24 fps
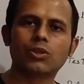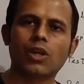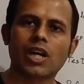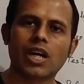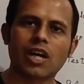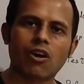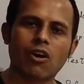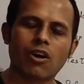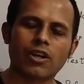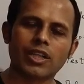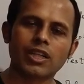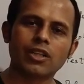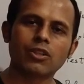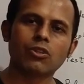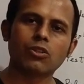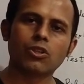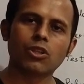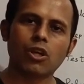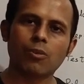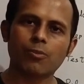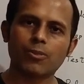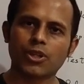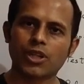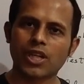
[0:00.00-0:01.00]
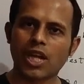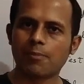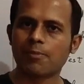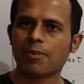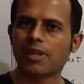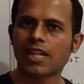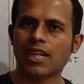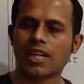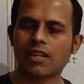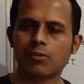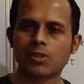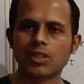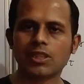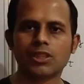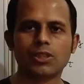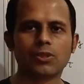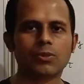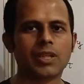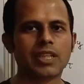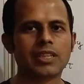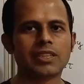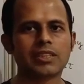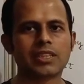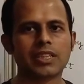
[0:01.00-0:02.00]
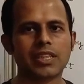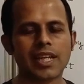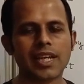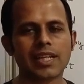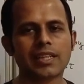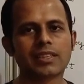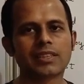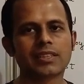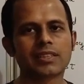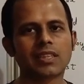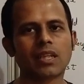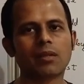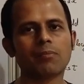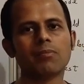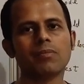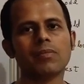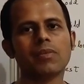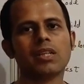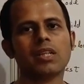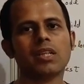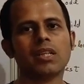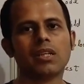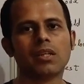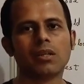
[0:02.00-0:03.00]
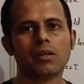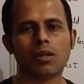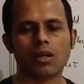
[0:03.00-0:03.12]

So according to your programming language, you can select some